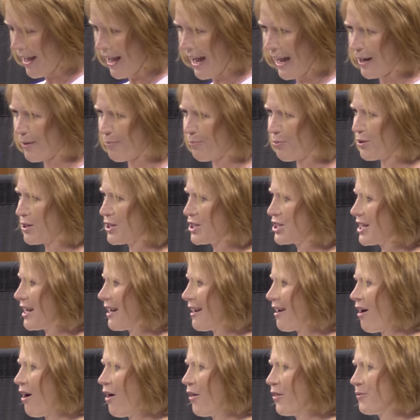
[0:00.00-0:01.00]
I
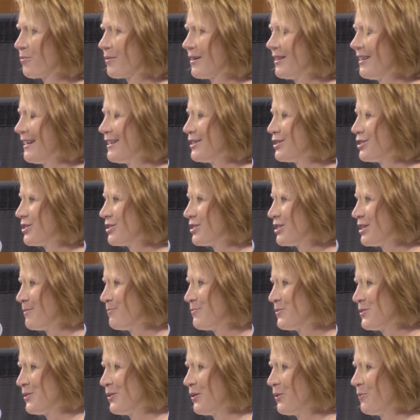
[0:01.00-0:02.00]
appreciate all the
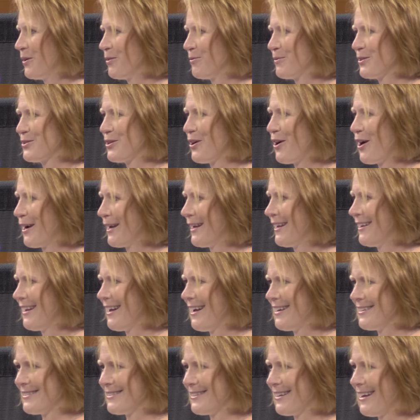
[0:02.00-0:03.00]
relationships. You know, we were talking
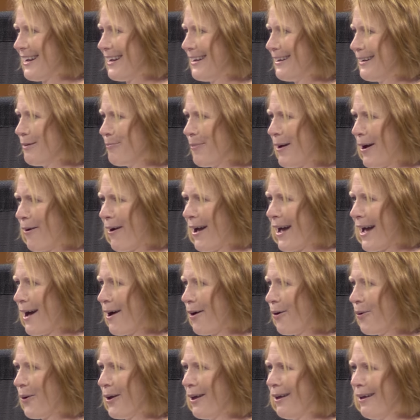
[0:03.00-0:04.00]
last night about
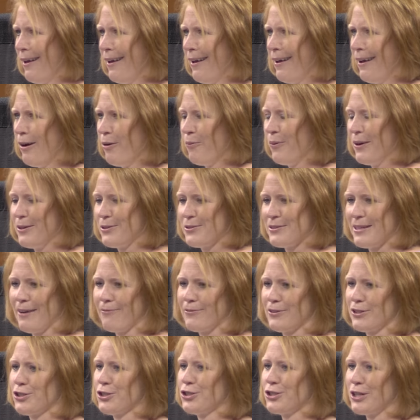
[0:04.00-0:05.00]
how we used to
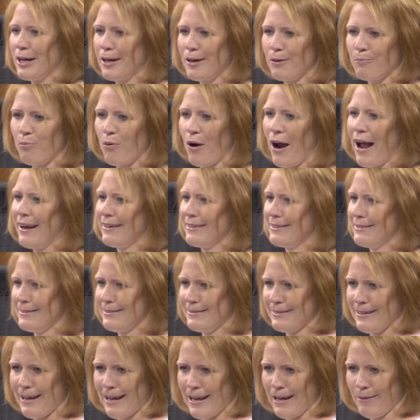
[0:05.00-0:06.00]
have to share
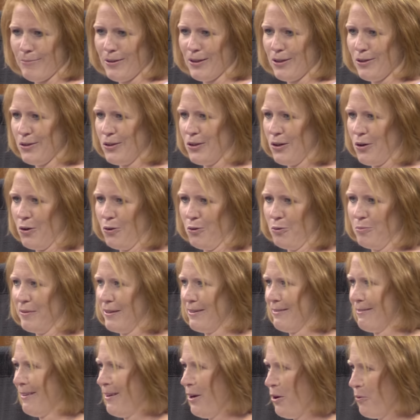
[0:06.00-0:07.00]
practice time in the dome,
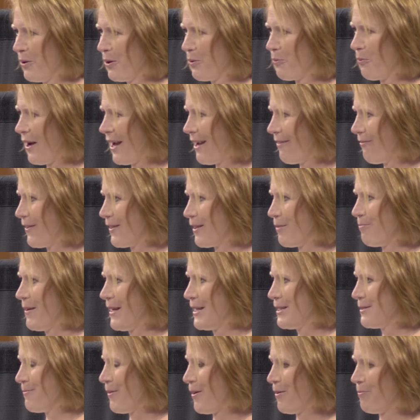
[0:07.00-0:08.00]
and we'd wave at the
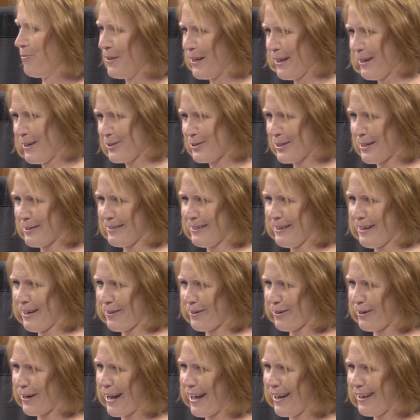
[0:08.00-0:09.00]
baseball players at the
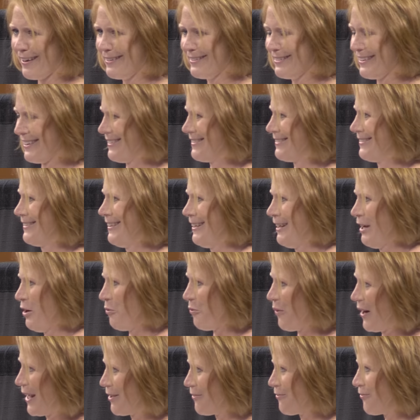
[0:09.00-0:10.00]
other end and
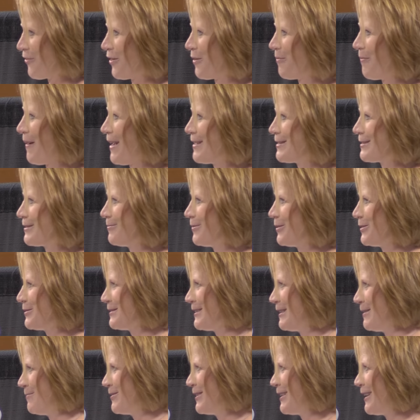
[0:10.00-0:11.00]
wait for the basketball
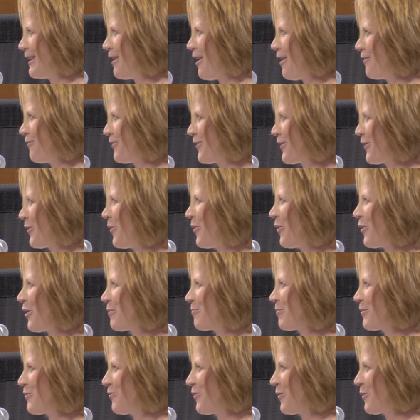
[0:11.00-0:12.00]
team to get off the
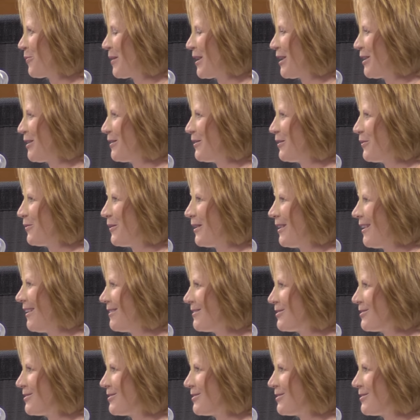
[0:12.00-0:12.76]
court before we could do it.